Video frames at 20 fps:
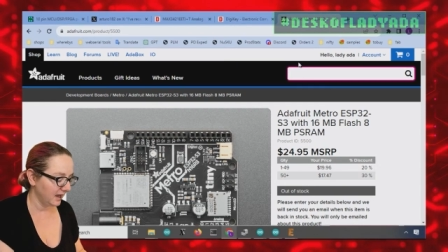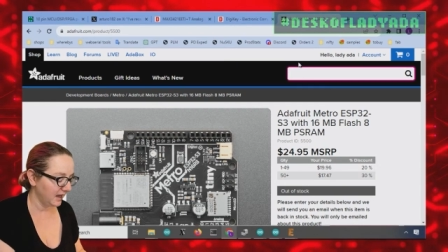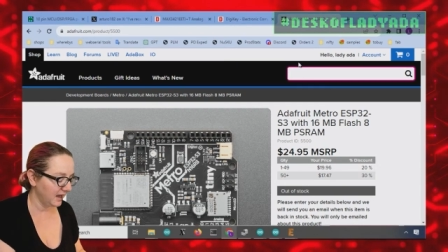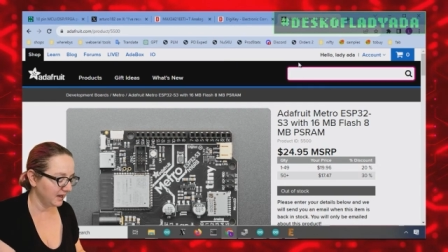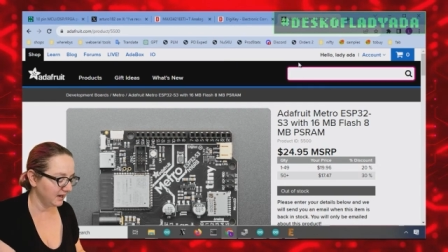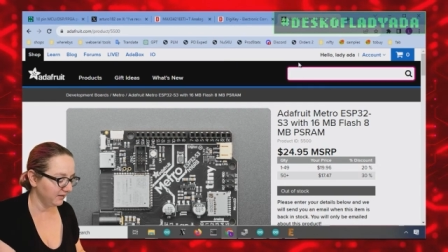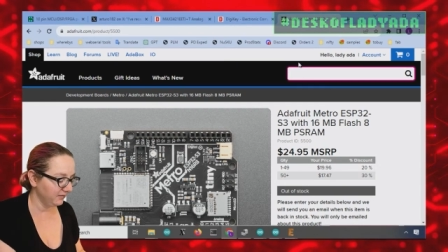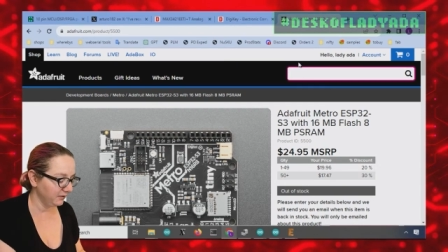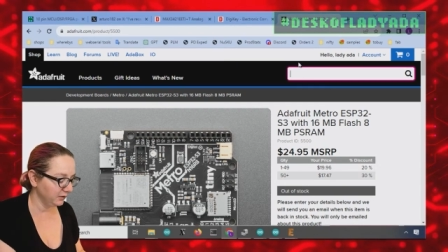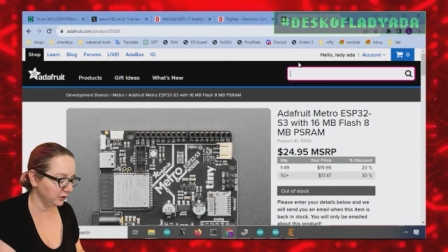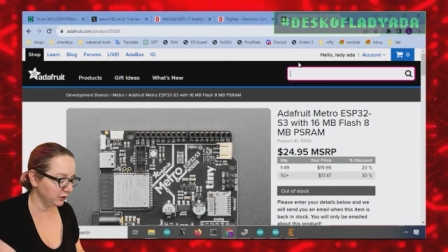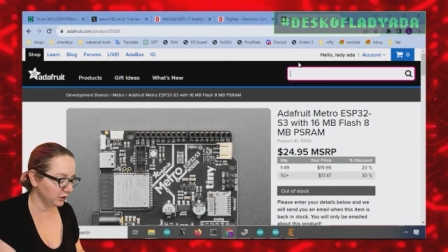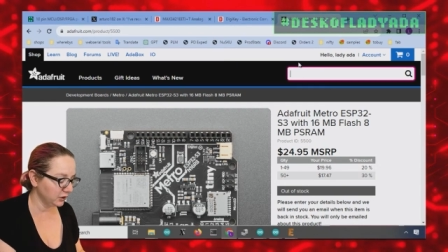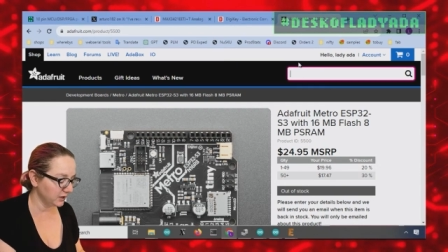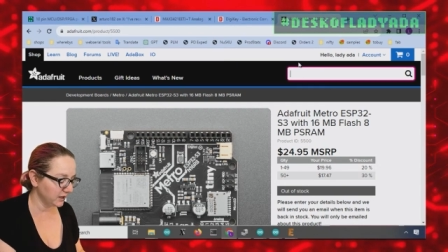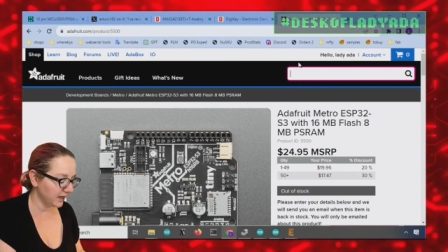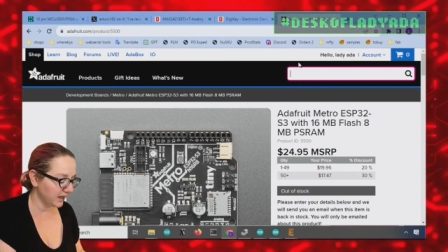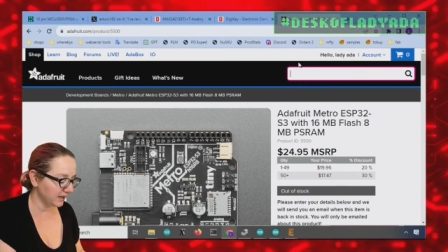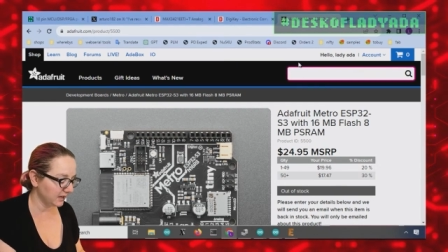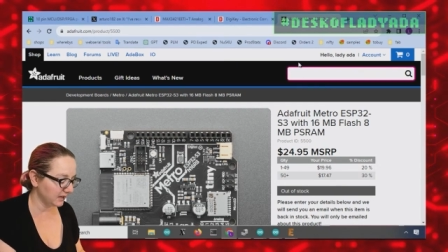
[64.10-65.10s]
And if you
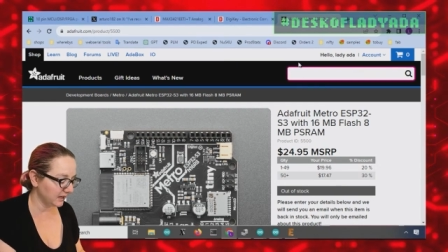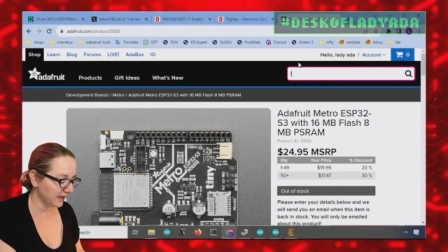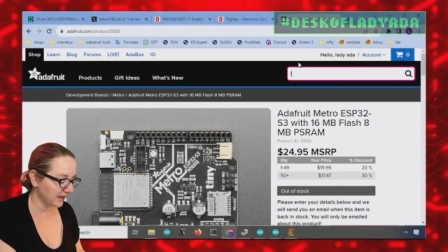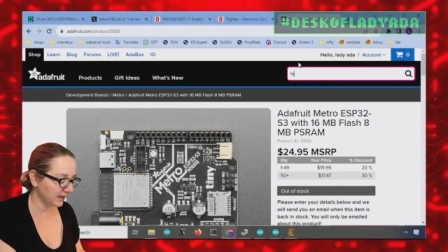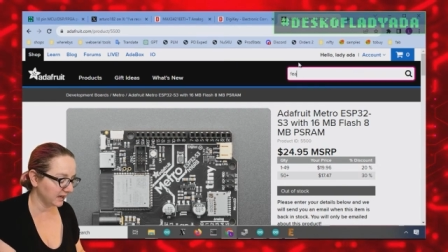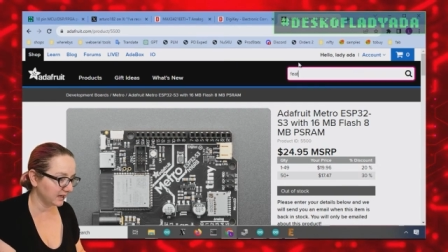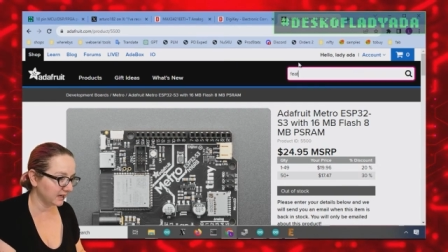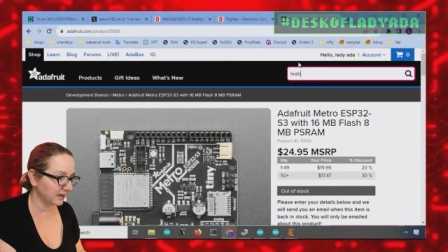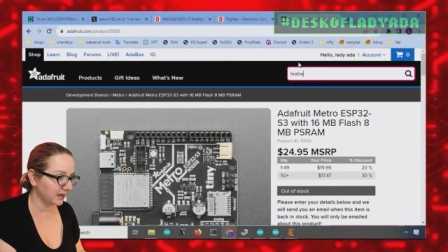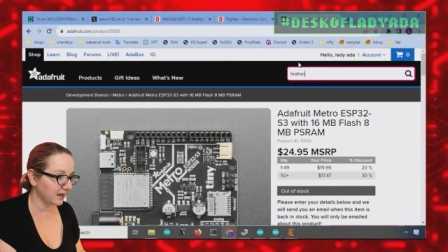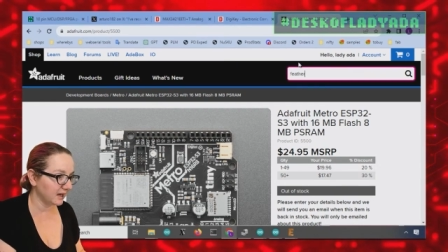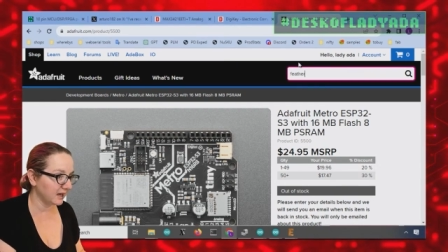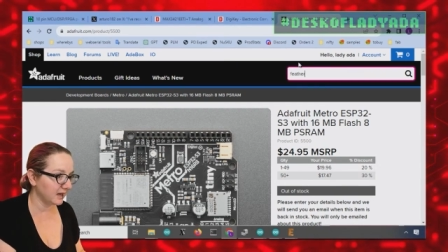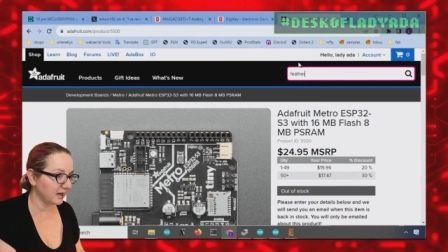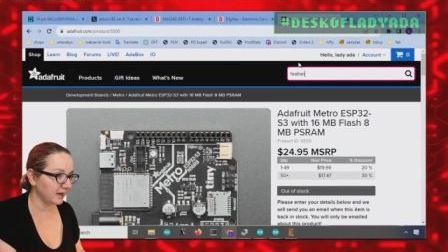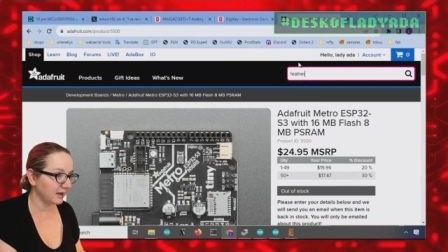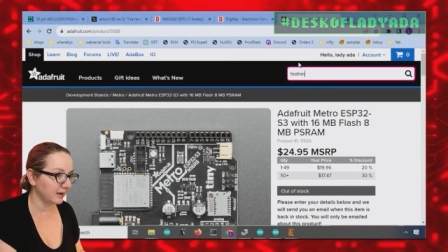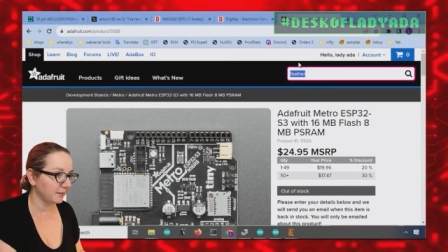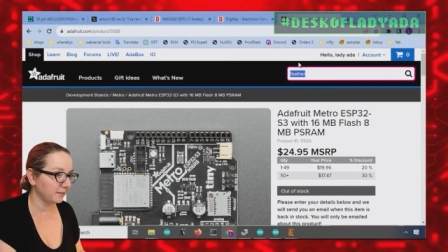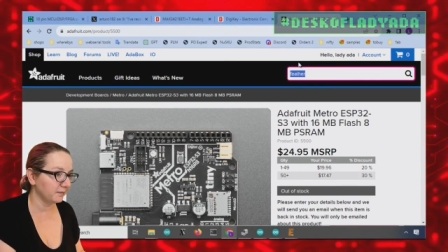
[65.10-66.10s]
look at like,
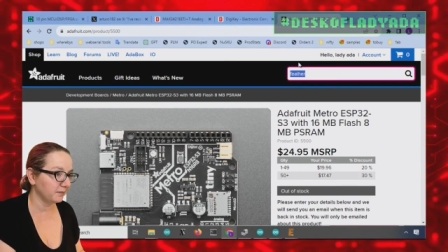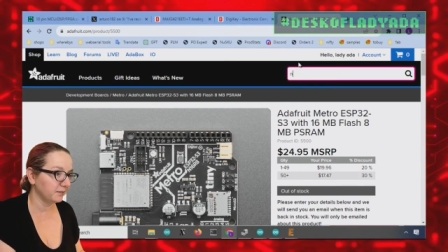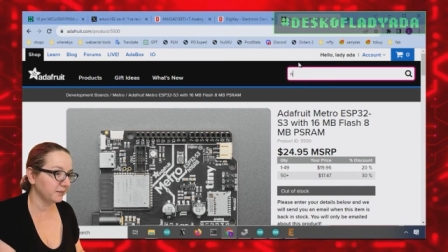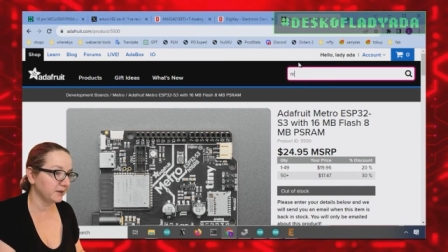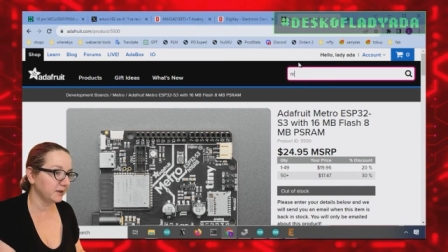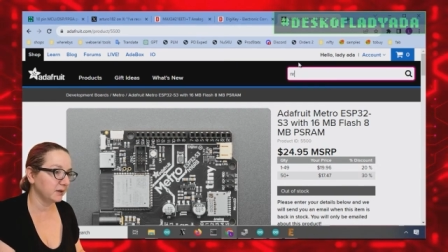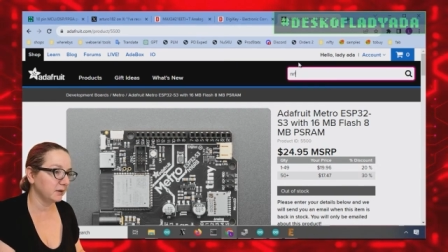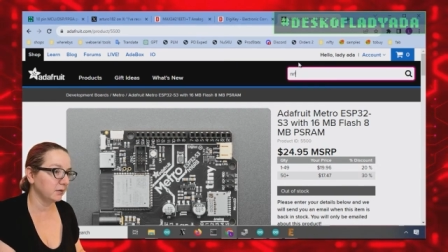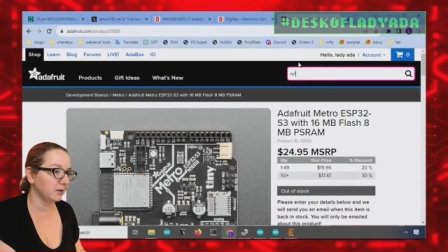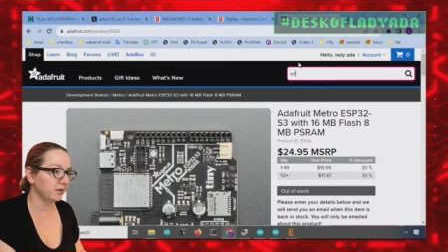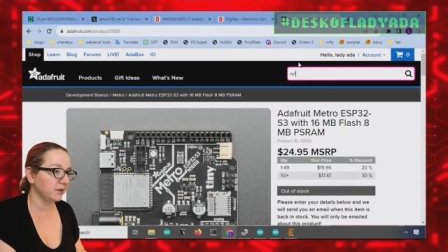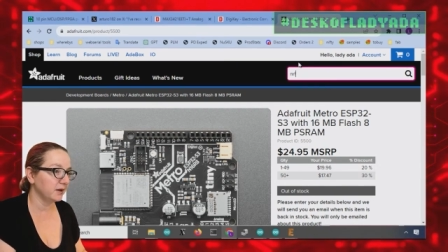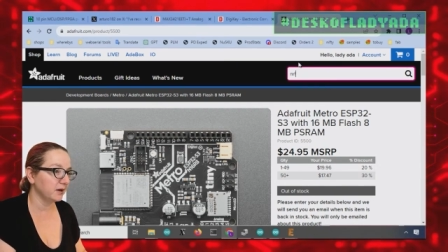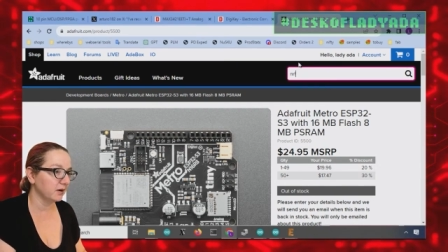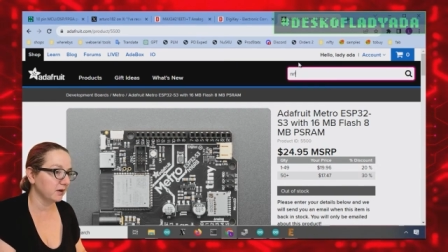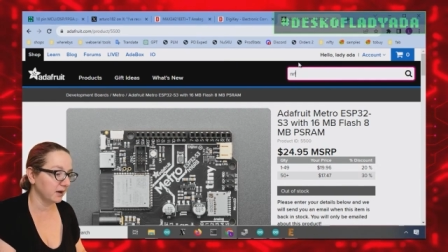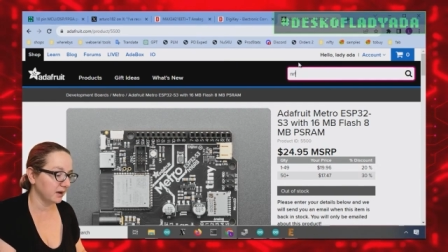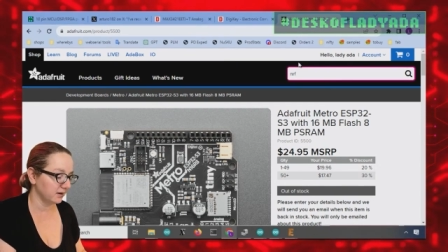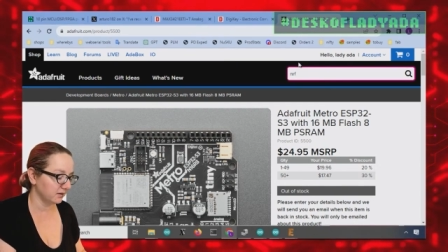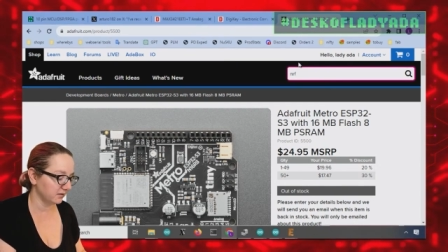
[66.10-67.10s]
um, you know, I think
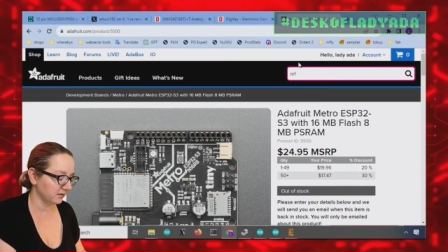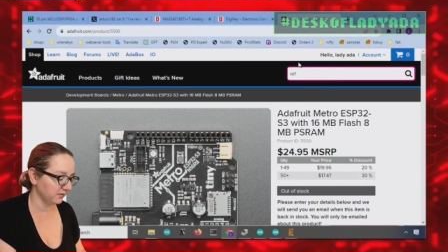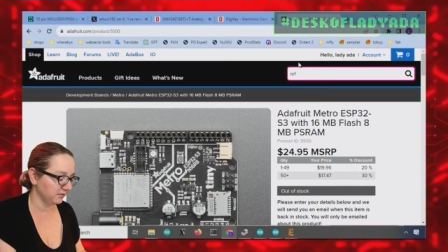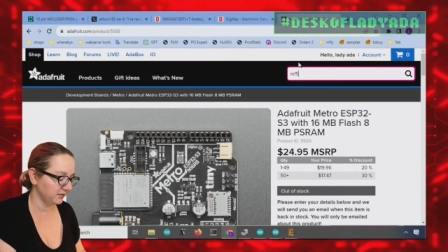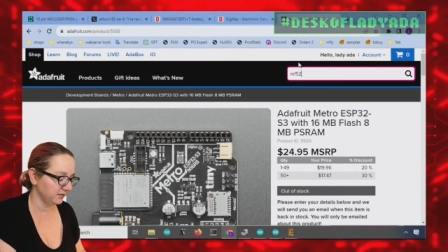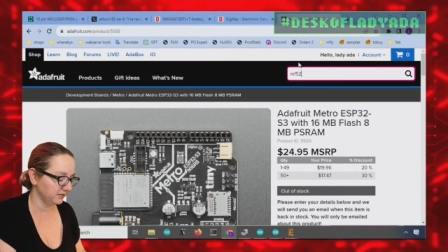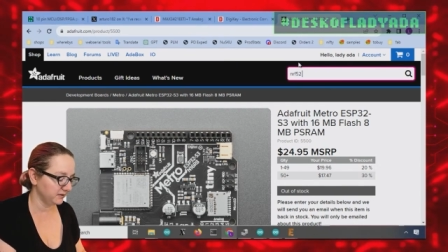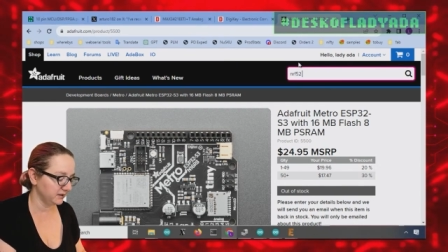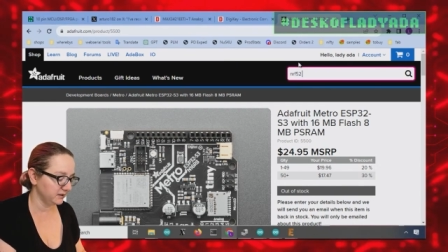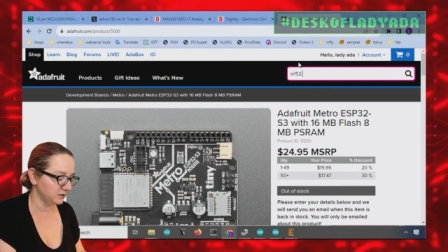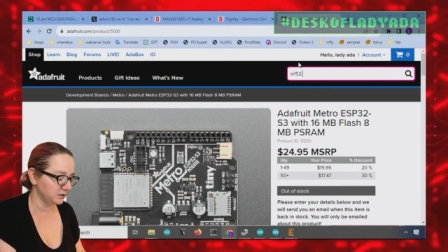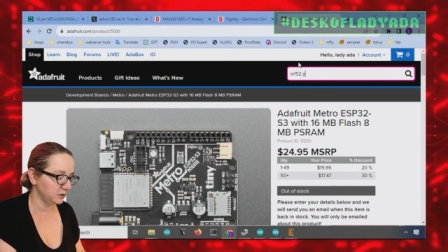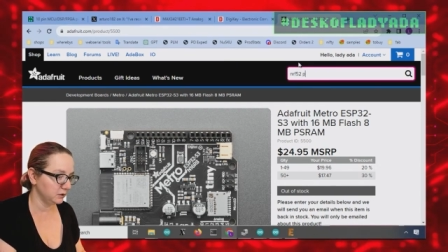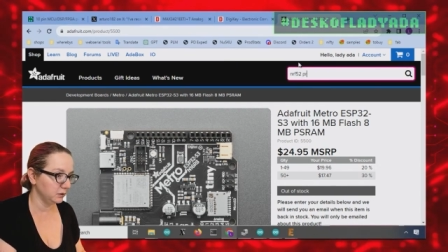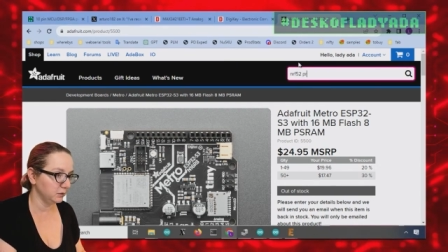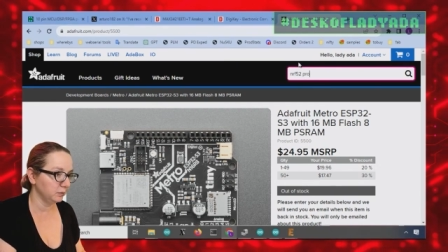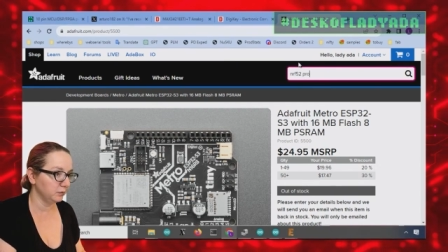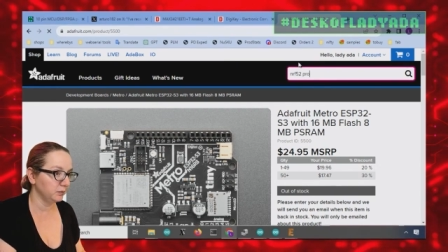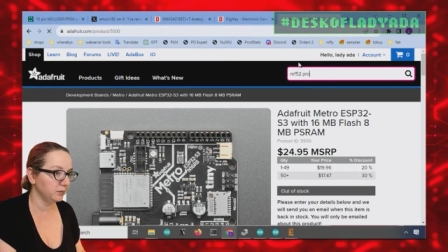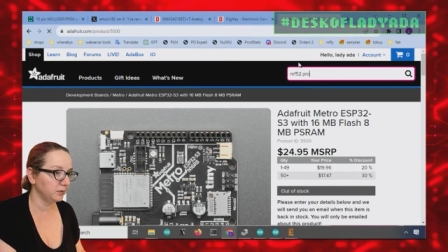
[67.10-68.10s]
our N R F fifty-two